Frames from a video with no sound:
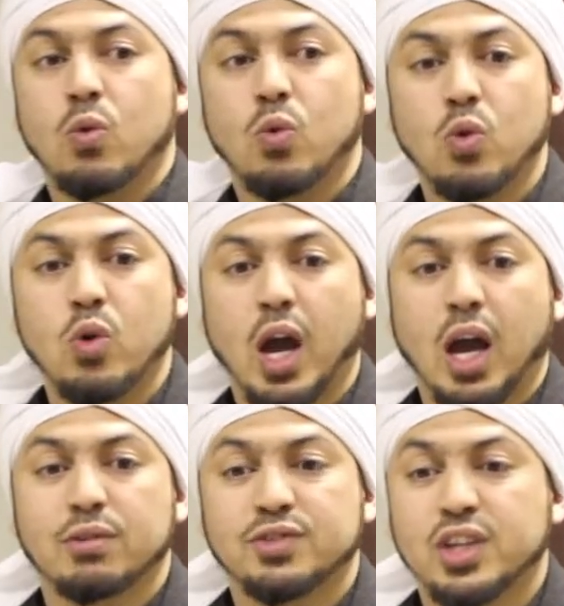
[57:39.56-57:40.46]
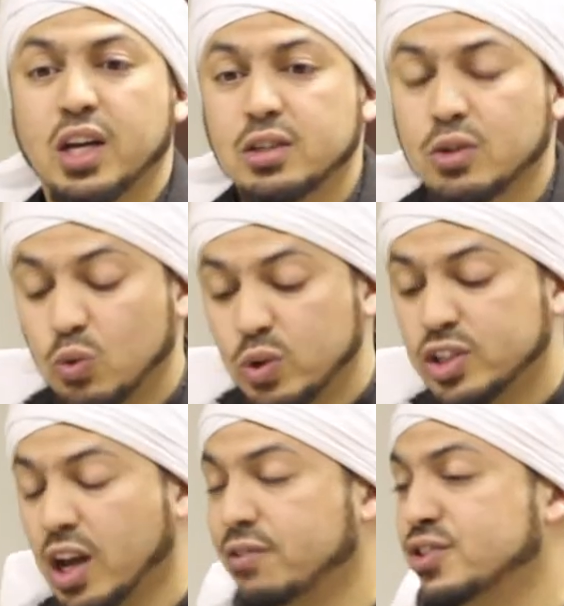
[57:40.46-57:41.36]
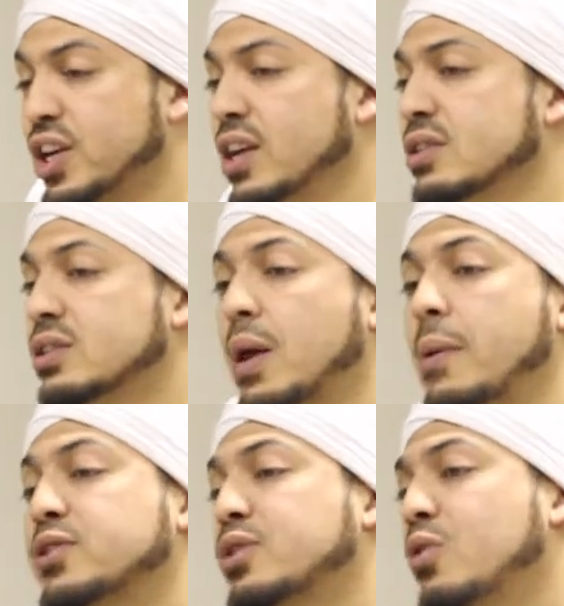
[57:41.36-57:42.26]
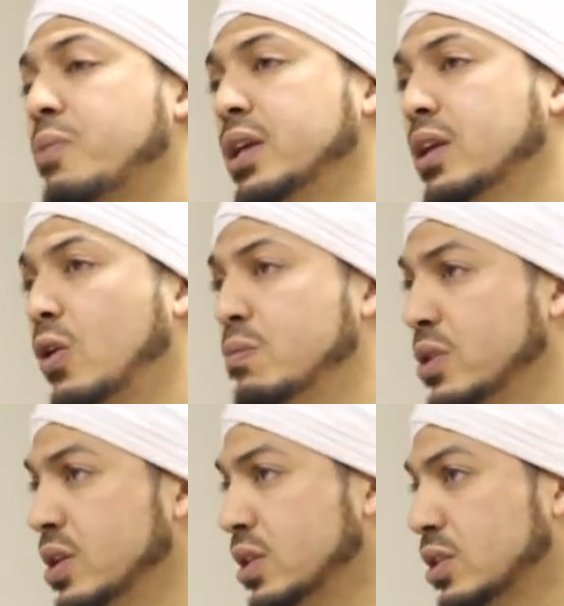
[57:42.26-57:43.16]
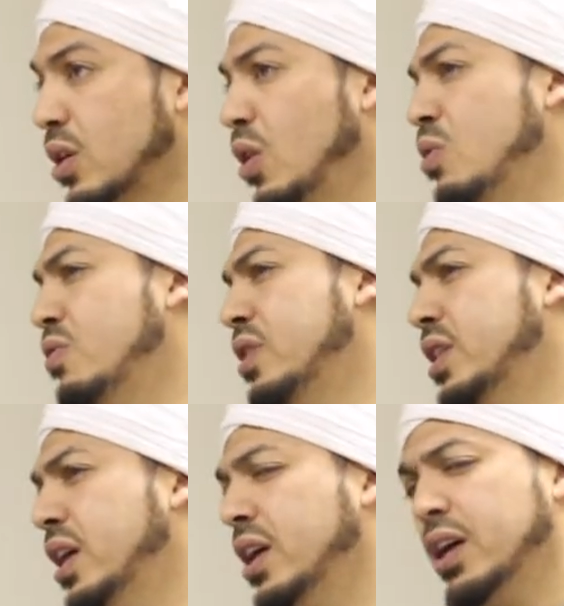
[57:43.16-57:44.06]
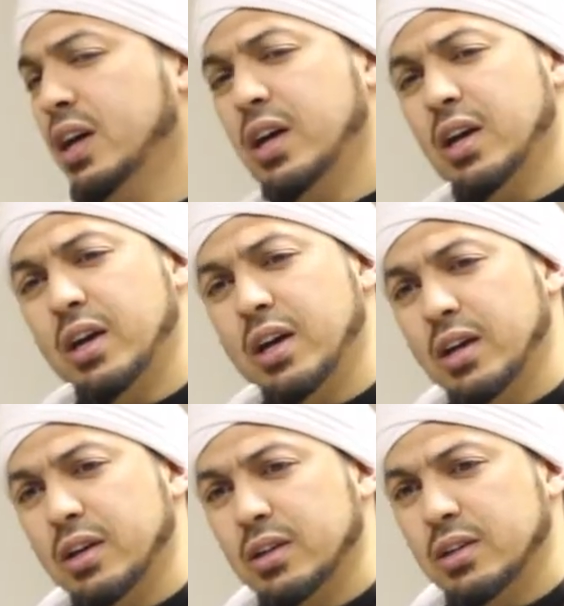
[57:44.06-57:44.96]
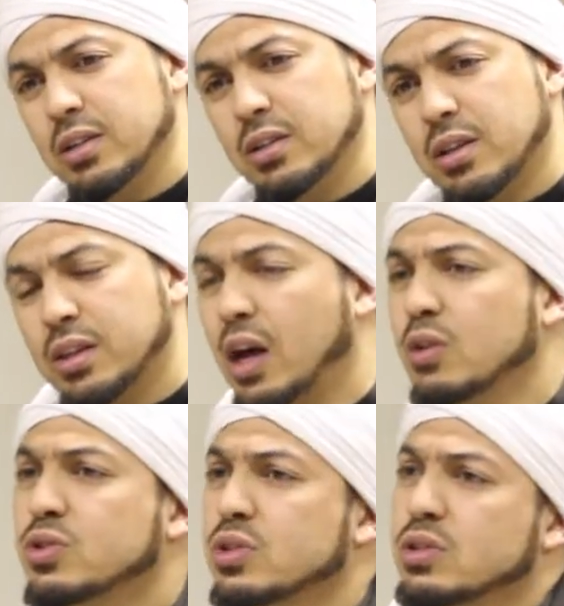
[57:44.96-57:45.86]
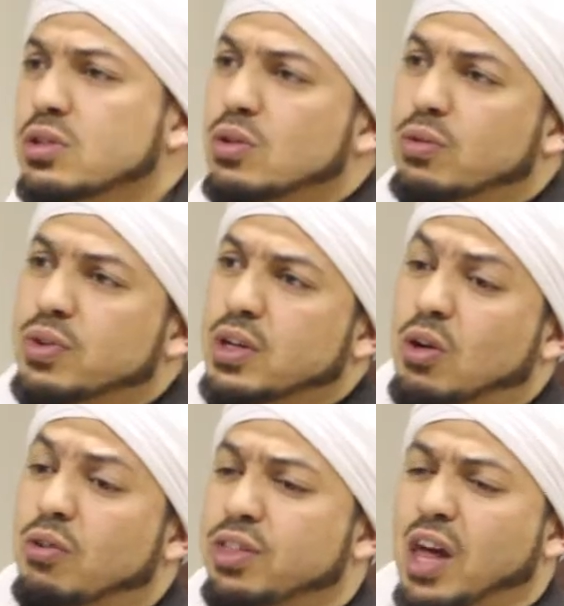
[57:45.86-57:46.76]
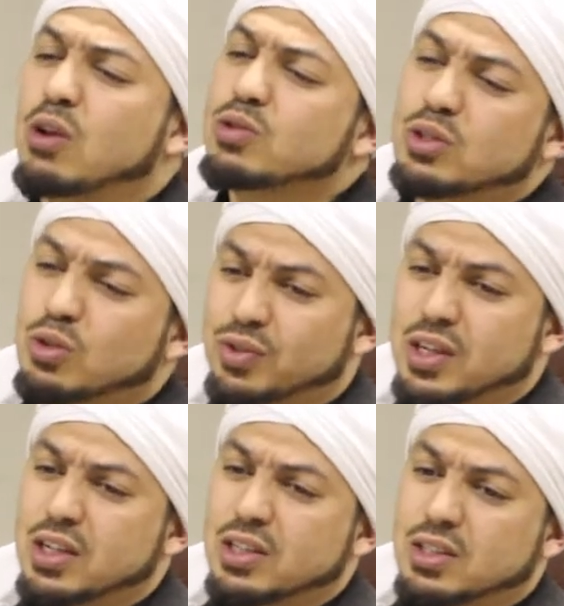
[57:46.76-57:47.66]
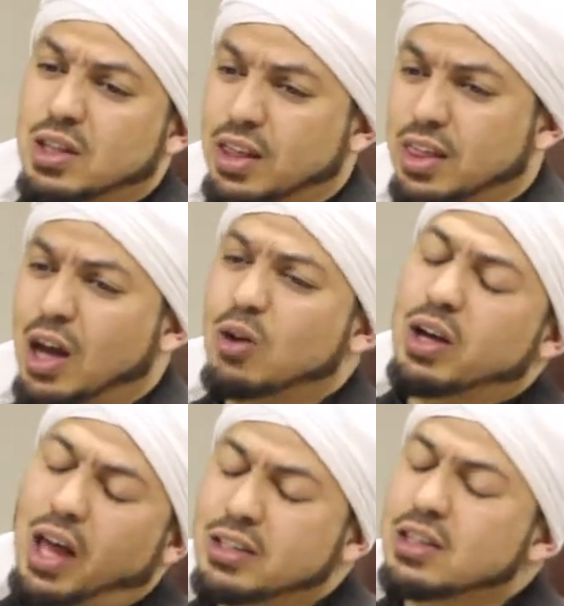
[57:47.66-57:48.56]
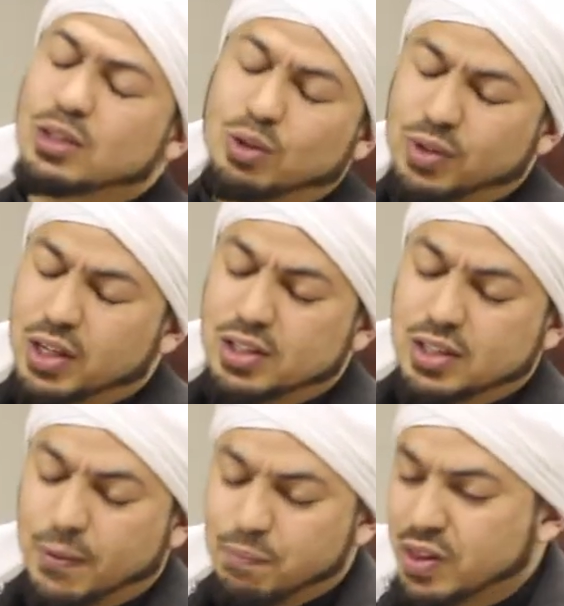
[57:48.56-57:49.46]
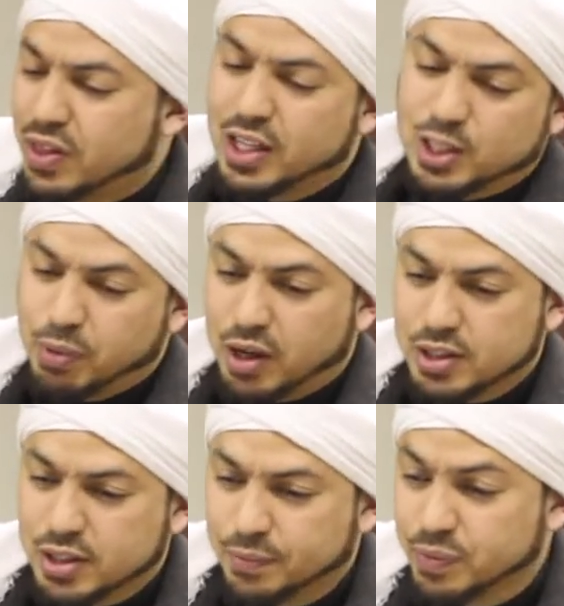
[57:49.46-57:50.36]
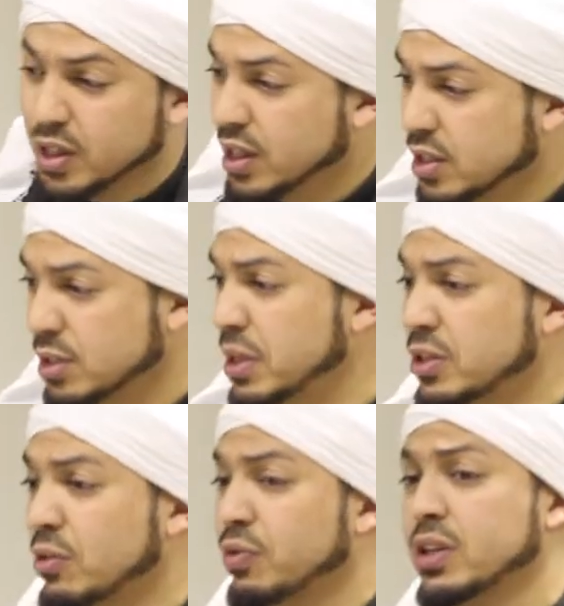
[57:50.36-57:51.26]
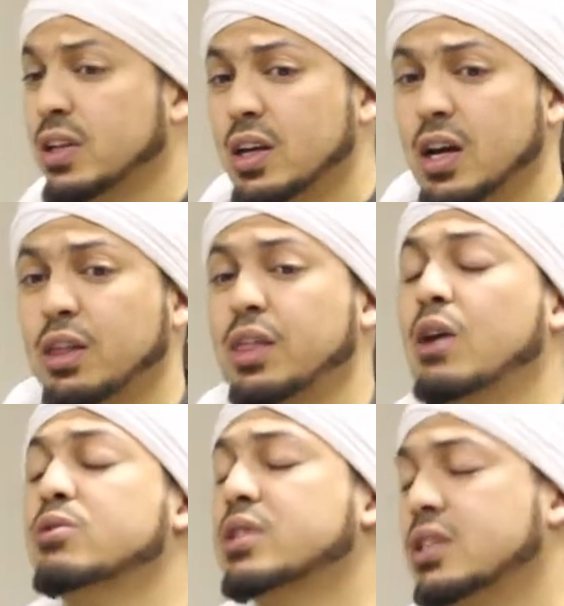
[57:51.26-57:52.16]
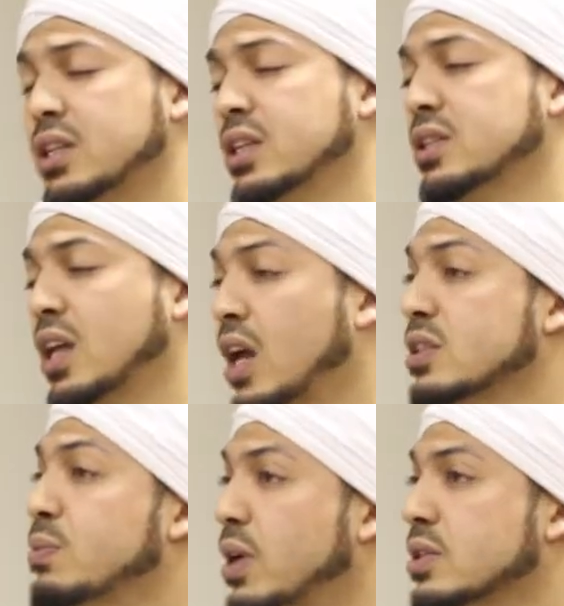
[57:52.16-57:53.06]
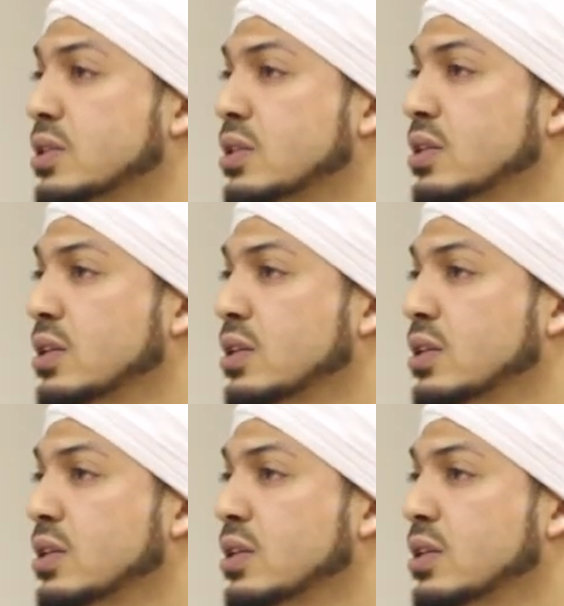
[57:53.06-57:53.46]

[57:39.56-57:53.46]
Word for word: who have changed or which have changed so many communities over the thousands of years, or thousands of years, the thou hundreds of years that has passed. As a matter of fact, a thousand years has passed